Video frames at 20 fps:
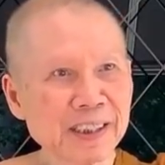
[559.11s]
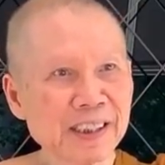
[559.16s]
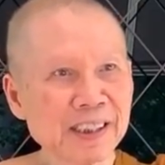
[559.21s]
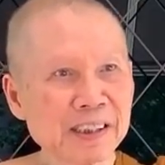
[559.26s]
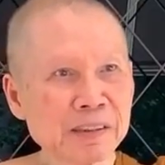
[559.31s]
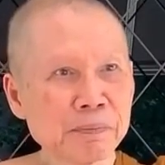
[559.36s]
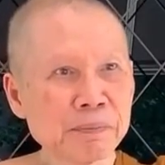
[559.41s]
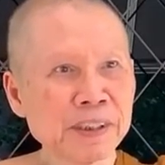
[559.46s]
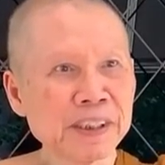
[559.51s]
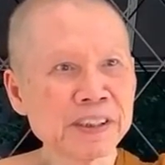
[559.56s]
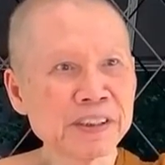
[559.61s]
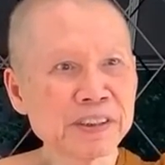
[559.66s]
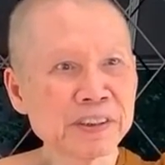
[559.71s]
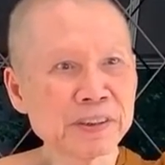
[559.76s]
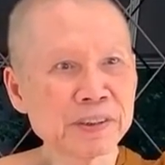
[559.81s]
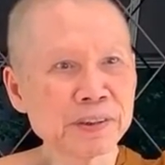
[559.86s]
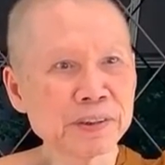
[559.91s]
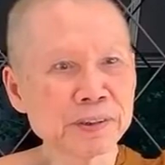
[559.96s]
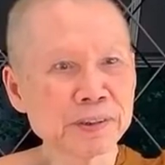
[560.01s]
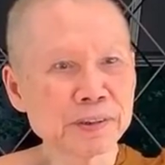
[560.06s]
It means
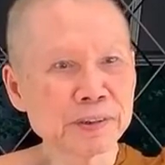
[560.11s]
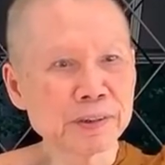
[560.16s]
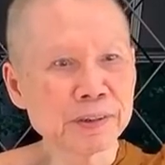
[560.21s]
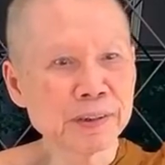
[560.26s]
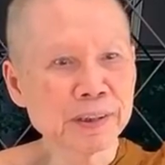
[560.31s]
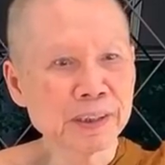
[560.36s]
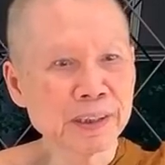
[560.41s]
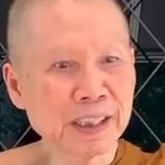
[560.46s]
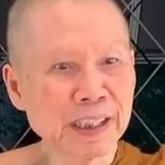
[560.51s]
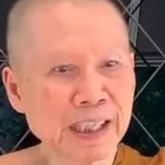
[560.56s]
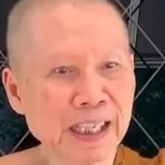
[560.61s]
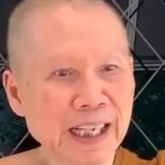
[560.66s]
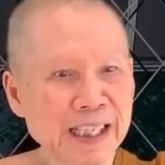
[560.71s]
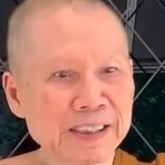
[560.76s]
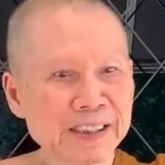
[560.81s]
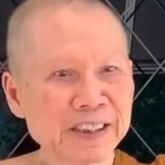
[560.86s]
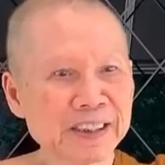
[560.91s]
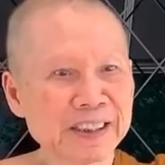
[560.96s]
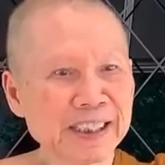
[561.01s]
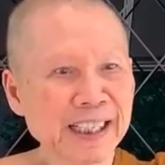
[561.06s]
you
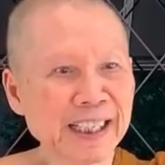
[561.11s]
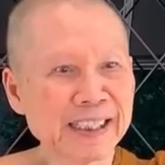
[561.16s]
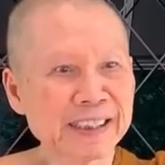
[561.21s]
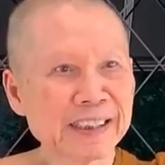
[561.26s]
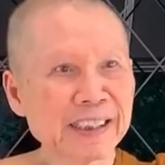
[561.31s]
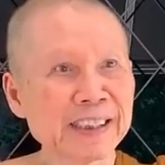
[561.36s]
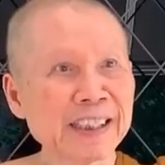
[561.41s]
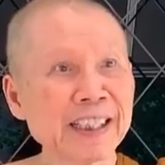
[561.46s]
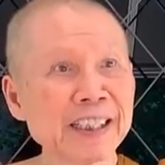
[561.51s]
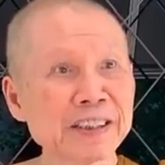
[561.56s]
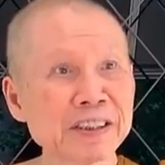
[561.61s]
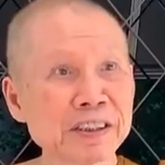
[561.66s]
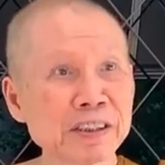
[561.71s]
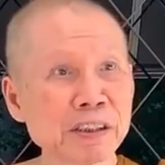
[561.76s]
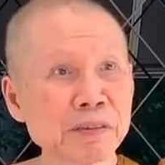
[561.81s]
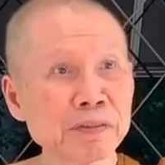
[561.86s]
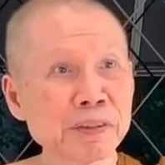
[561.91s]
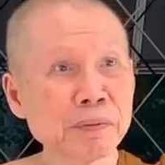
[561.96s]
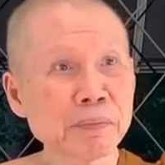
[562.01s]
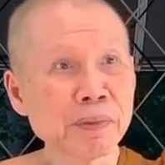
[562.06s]
understand the nature
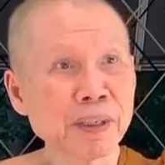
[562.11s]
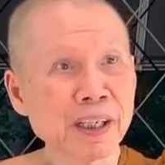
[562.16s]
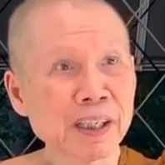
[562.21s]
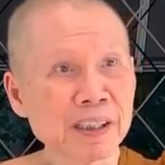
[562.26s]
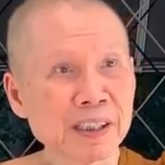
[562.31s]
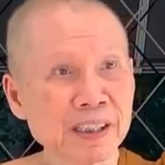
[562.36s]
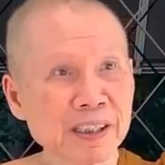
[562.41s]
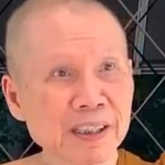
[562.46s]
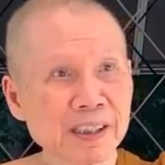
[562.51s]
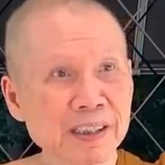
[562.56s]
of the body.